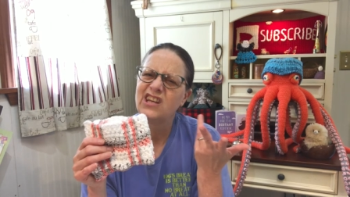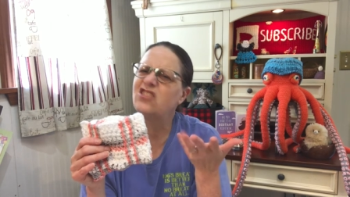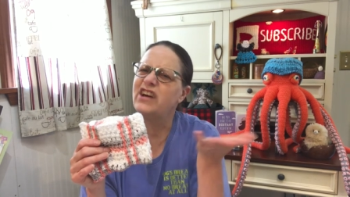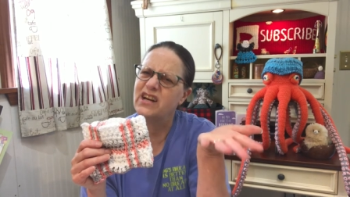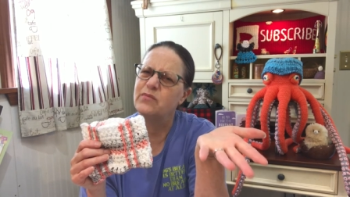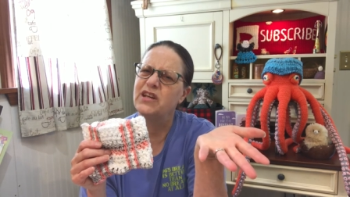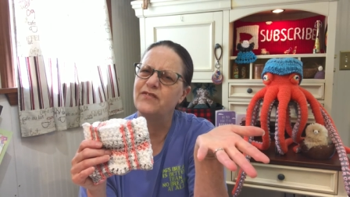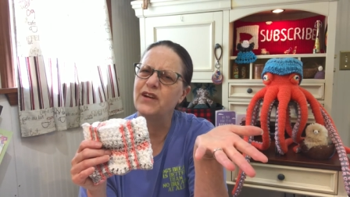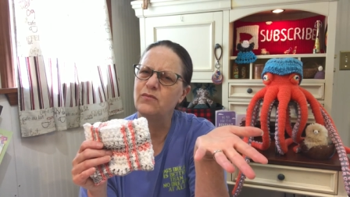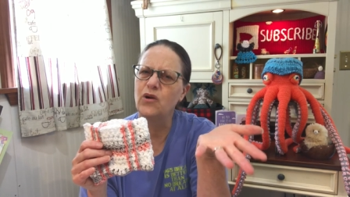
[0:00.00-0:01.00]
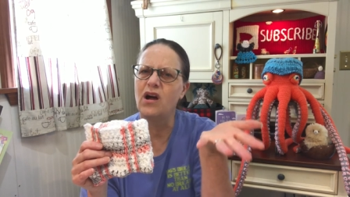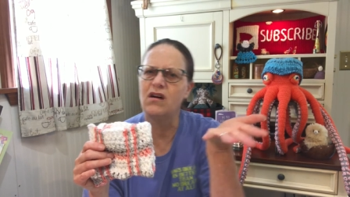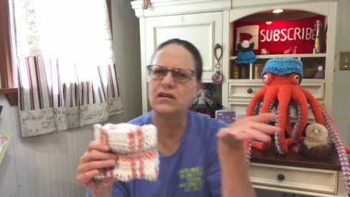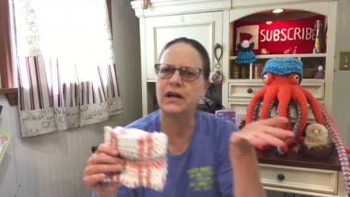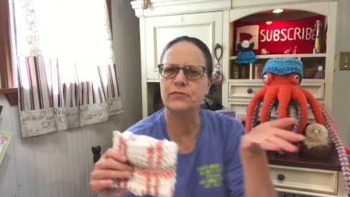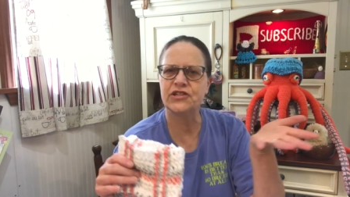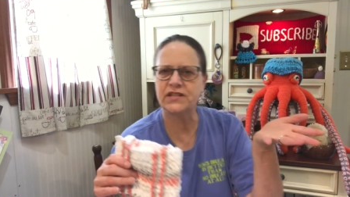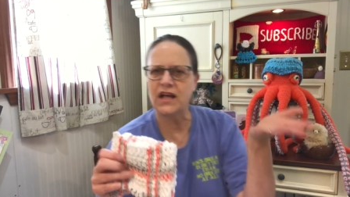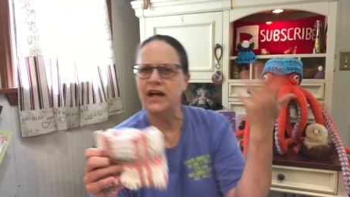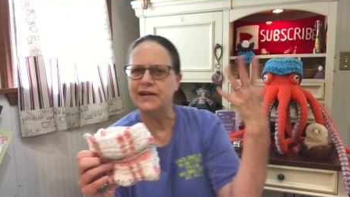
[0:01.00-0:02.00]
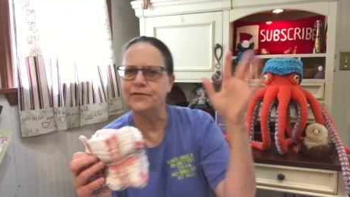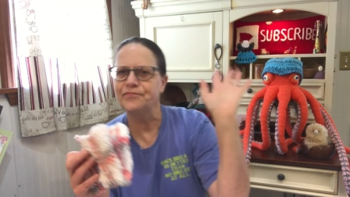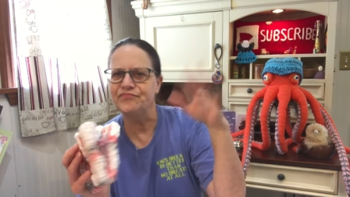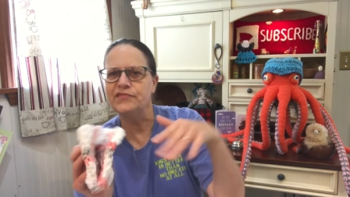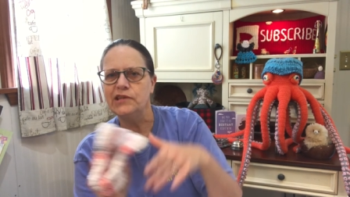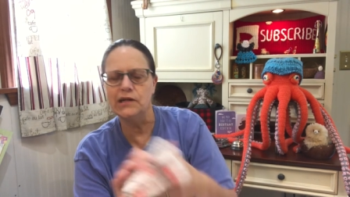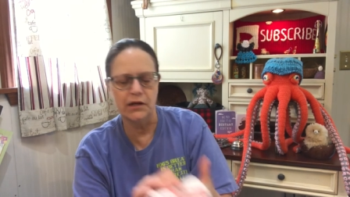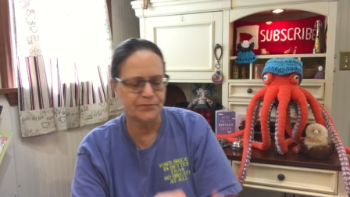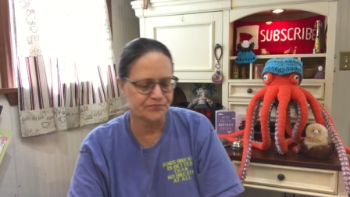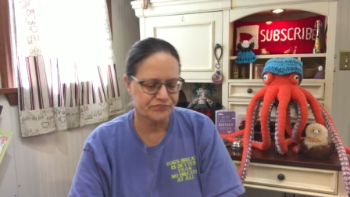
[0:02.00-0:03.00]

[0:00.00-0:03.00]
Correct me if I'm wrong, I'm just kind of, you know.